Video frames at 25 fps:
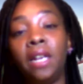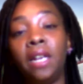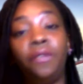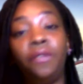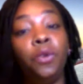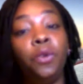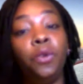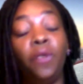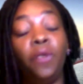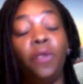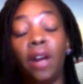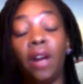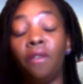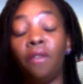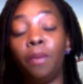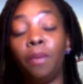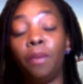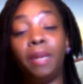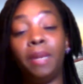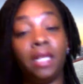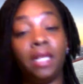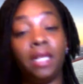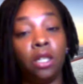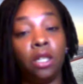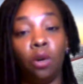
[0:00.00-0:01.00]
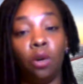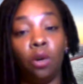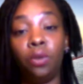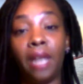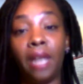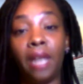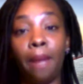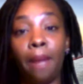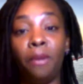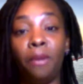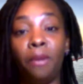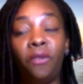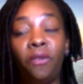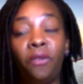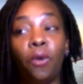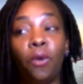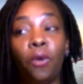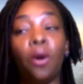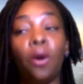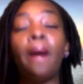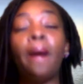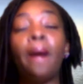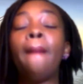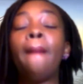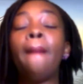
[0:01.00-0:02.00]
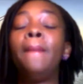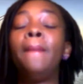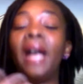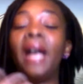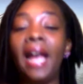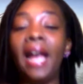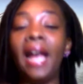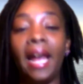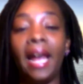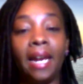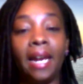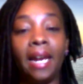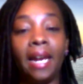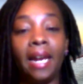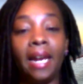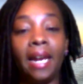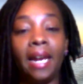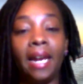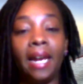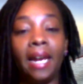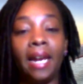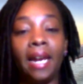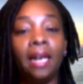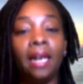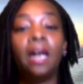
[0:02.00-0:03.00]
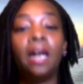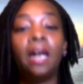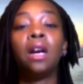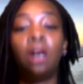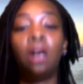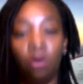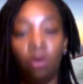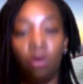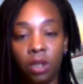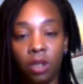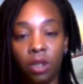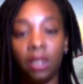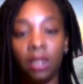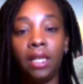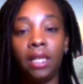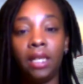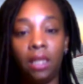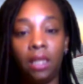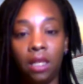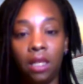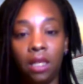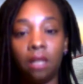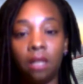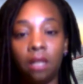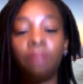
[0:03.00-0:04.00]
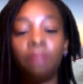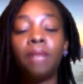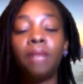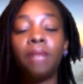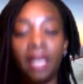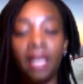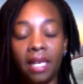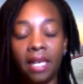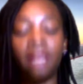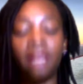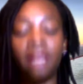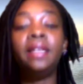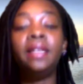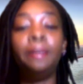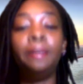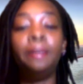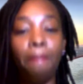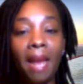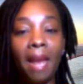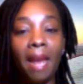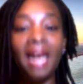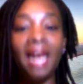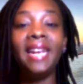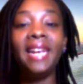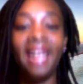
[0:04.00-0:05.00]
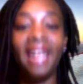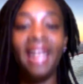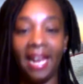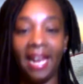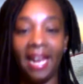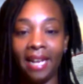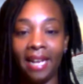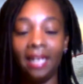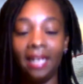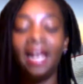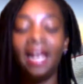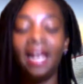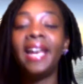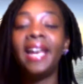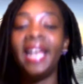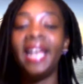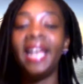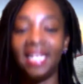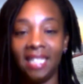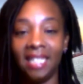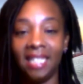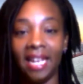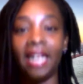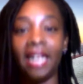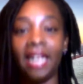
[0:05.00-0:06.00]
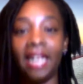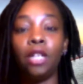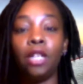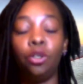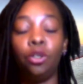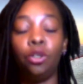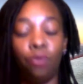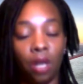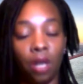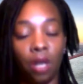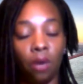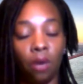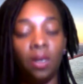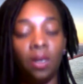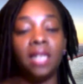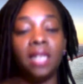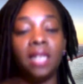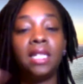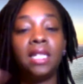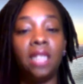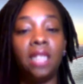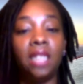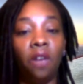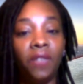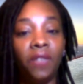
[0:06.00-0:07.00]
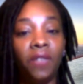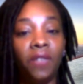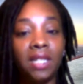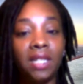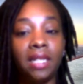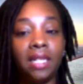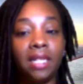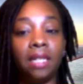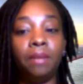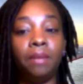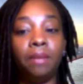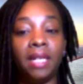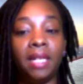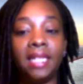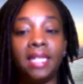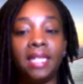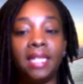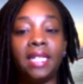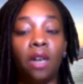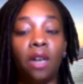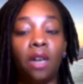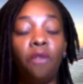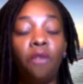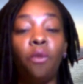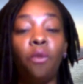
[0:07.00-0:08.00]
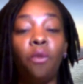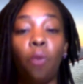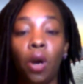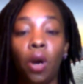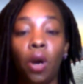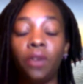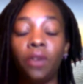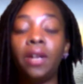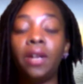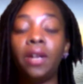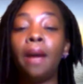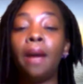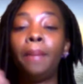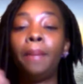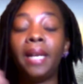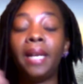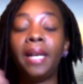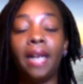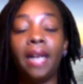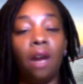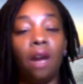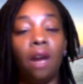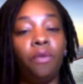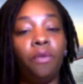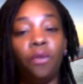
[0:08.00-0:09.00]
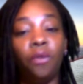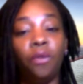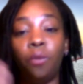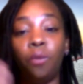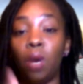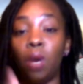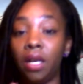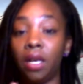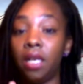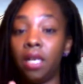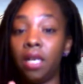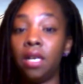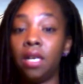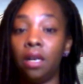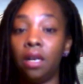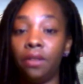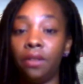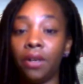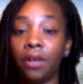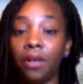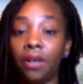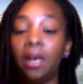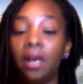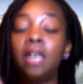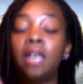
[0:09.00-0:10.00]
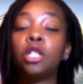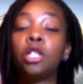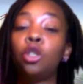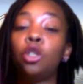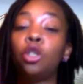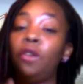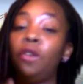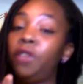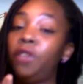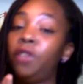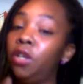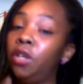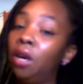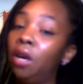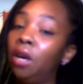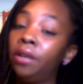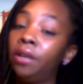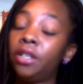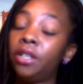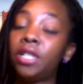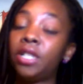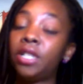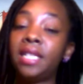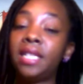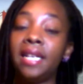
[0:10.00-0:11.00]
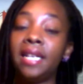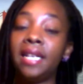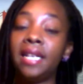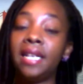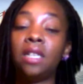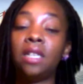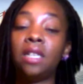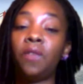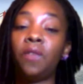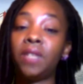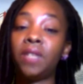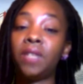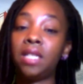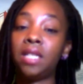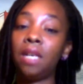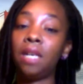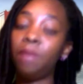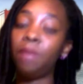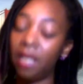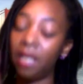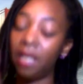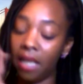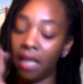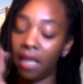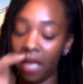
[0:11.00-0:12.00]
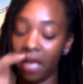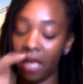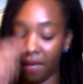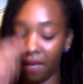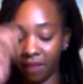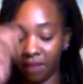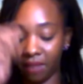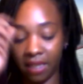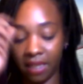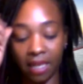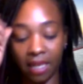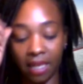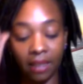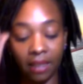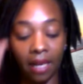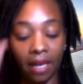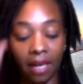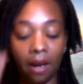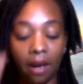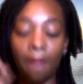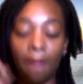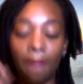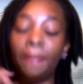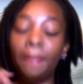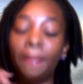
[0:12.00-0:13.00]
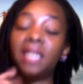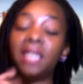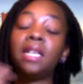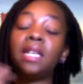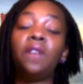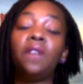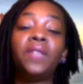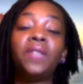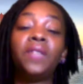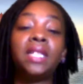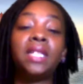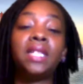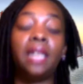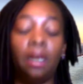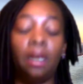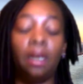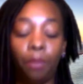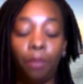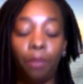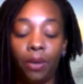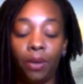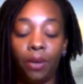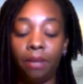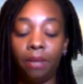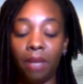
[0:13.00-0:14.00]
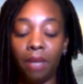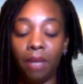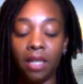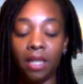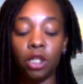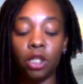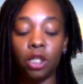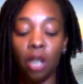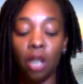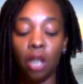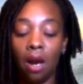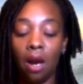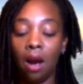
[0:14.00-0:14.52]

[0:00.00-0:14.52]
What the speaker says: if you've ever been told that before, but hey, Coach Alethea in the building is letting you know self-esteem and self-worth play off of one another. So if you don't understand self-esteem, you're gonna have to take that up. But self-esteem pretty much